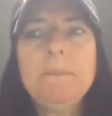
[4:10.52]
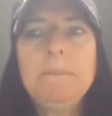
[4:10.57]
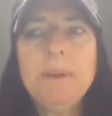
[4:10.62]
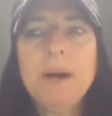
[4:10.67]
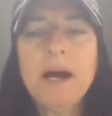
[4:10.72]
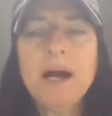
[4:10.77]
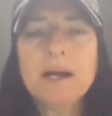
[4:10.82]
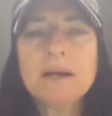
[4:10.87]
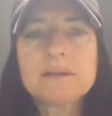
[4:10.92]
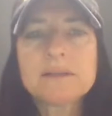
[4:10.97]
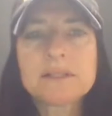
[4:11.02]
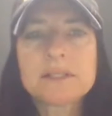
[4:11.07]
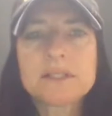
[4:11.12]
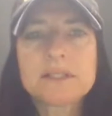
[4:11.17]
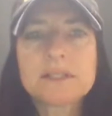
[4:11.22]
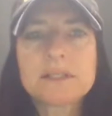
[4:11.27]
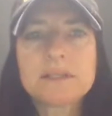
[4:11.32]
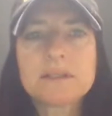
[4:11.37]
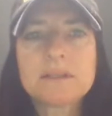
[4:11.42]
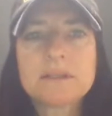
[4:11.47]

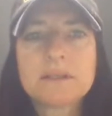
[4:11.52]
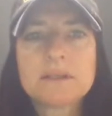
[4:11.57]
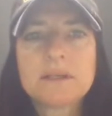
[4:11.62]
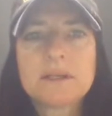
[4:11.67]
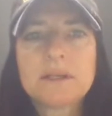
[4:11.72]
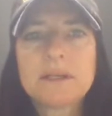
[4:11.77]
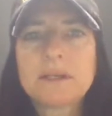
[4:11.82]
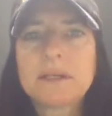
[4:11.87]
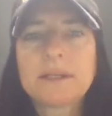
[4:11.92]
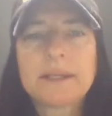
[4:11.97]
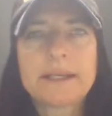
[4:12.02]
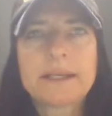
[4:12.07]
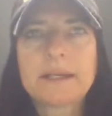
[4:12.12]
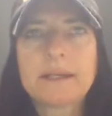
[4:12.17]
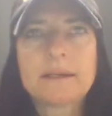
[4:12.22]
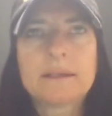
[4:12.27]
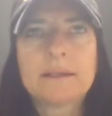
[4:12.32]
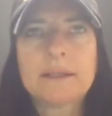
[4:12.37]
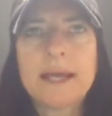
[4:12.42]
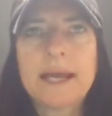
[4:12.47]
boxed,
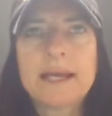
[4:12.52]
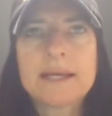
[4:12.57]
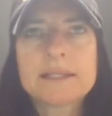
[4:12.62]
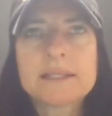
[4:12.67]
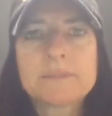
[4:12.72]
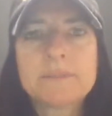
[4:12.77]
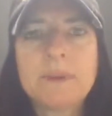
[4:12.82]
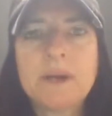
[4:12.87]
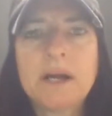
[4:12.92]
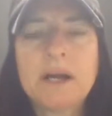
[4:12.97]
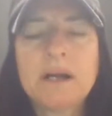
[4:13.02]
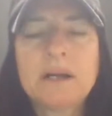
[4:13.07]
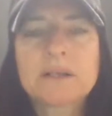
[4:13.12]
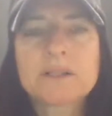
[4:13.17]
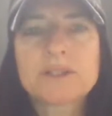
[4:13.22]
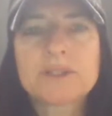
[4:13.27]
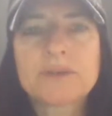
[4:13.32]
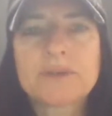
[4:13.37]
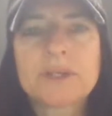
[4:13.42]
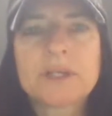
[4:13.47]
like a glass
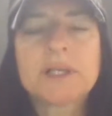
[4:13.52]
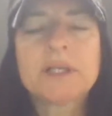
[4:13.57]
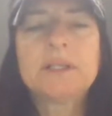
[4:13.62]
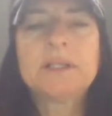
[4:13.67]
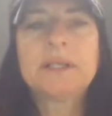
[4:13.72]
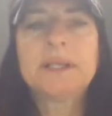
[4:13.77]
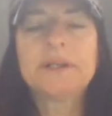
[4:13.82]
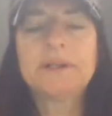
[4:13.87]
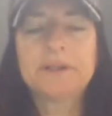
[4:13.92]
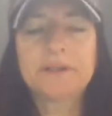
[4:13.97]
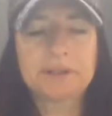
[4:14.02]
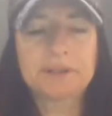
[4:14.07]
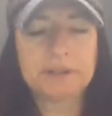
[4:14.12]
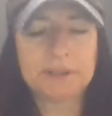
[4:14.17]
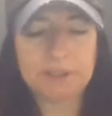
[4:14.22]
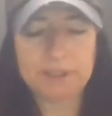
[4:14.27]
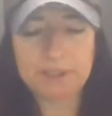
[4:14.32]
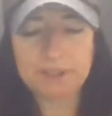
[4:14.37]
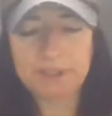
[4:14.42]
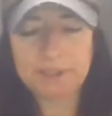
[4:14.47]
box or a
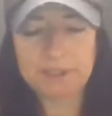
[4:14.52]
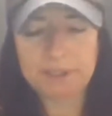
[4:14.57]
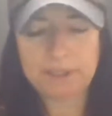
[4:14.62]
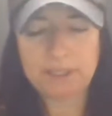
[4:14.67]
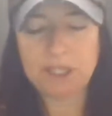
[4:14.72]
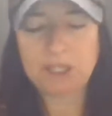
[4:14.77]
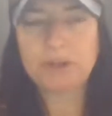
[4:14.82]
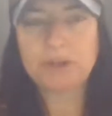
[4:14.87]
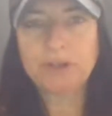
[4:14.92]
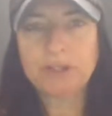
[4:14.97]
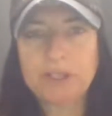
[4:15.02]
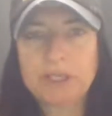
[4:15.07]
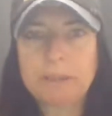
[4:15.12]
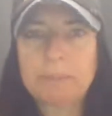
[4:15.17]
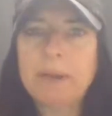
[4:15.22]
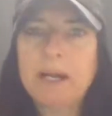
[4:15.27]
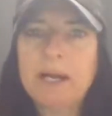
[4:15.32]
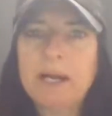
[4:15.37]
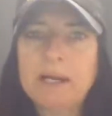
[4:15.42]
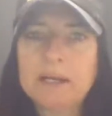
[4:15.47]
clear
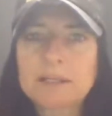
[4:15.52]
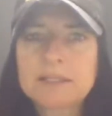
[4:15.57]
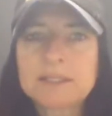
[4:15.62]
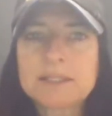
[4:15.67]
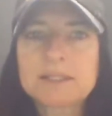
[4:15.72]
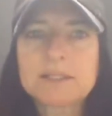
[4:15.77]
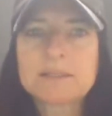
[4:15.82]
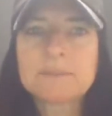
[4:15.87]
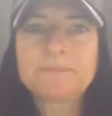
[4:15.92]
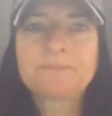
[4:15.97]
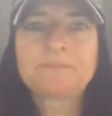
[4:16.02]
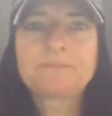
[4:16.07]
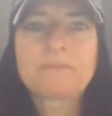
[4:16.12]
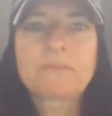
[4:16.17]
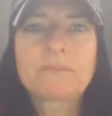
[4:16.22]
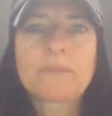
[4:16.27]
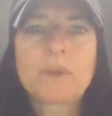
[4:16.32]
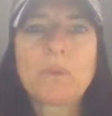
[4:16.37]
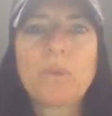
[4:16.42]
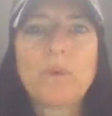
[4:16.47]
acrylic box,
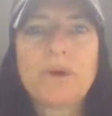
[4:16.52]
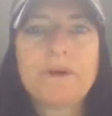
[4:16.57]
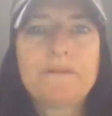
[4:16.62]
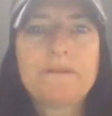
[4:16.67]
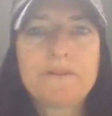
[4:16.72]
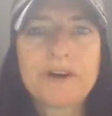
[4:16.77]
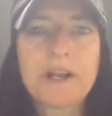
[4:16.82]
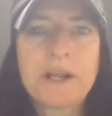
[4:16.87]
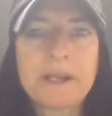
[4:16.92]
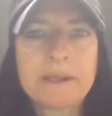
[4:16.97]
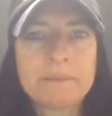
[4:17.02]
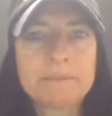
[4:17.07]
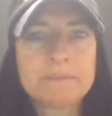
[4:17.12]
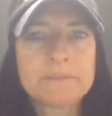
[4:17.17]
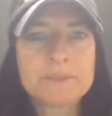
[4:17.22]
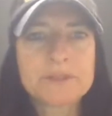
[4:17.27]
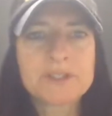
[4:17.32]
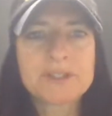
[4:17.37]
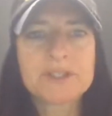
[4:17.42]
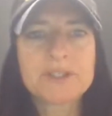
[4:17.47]
wood
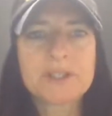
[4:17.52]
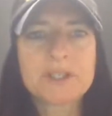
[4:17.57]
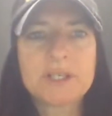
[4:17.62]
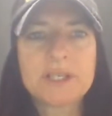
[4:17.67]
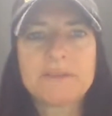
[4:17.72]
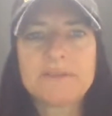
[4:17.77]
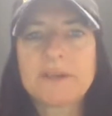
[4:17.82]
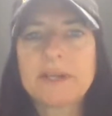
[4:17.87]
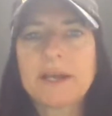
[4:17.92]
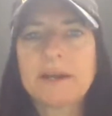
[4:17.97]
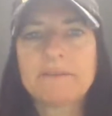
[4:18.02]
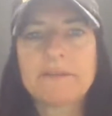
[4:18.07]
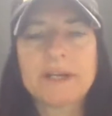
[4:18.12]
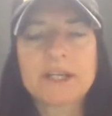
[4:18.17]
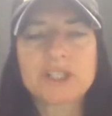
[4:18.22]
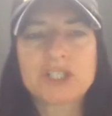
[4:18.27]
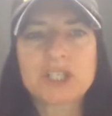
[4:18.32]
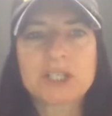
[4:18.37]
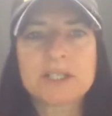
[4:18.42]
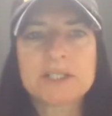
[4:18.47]
frames. You can even have
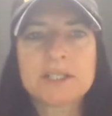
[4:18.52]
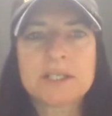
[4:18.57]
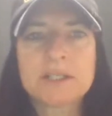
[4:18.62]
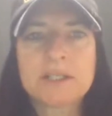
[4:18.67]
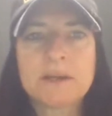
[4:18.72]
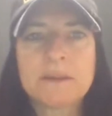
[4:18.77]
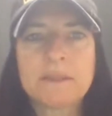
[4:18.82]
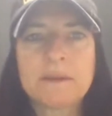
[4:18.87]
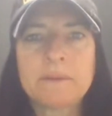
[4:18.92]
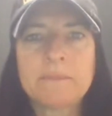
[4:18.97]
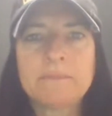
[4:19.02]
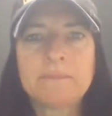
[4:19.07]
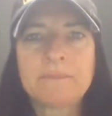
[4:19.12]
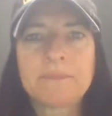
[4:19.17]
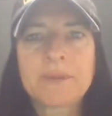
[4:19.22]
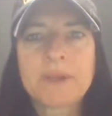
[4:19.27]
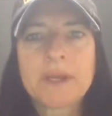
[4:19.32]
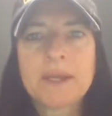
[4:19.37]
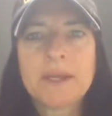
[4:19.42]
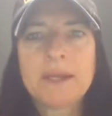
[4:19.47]
etching done on
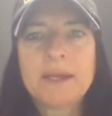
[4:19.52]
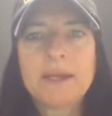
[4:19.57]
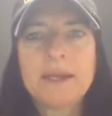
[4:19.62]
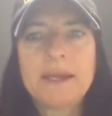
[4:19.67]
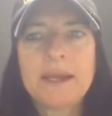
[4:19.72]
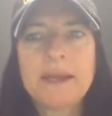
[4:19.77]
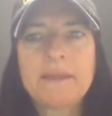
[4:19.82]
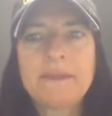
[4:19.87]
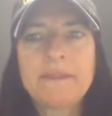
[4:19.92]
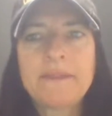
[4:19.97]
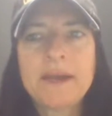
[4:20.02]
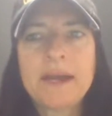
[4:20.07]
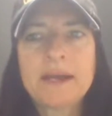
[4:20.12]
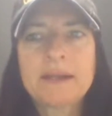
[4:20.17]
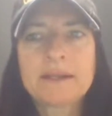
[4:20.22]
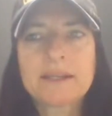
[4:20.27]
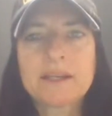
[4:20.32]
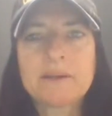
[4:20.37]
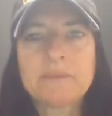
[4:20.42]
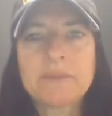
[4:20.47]
them. And
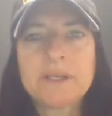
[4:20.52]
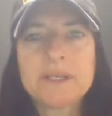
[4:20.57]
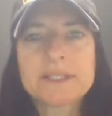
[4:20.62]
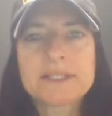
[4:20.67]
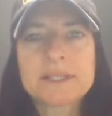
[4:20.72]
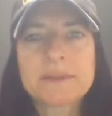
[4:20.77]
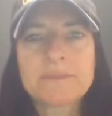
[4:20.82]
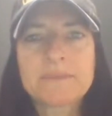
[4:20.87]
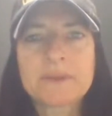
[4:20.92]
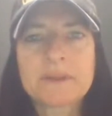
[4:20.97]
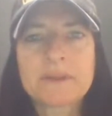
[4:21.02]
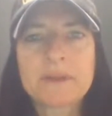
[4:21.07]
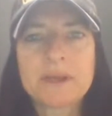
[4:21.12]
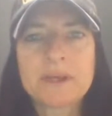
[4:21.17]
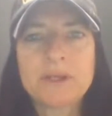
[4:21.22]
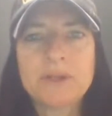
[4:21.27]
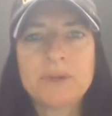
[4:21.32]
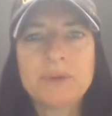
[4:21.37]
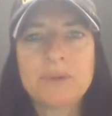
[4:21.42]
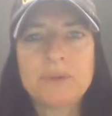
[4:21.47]
that can be something
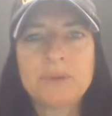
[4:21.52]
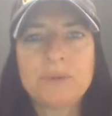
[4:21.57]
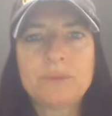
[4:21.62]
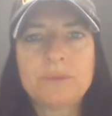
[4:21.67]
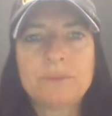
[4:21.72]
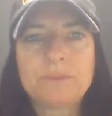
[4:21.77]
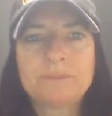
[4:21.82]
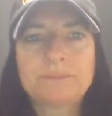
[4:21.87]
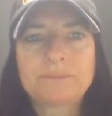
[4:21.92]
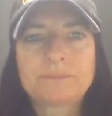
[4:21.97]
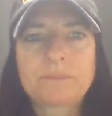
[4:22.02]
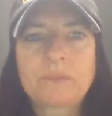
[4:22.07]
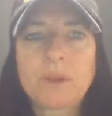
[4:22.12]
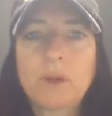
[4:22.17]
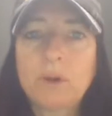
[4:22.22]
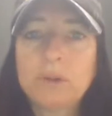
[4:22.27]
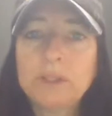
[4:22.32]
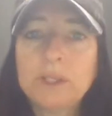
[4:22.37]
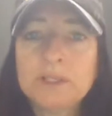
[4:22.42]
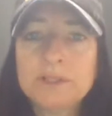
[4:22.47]
that you
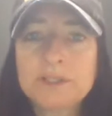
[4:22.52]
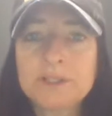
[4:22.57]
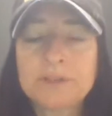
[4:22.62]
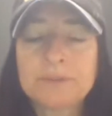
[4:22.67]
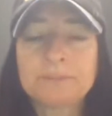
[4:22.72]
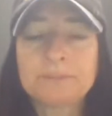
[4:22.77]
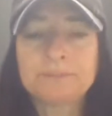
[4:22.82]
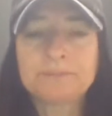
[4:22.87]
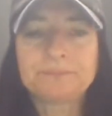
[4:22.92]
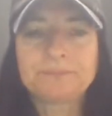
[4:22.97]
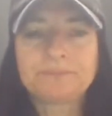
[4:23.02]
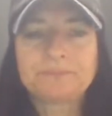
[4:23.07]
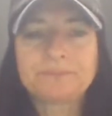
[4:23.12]
hold on to.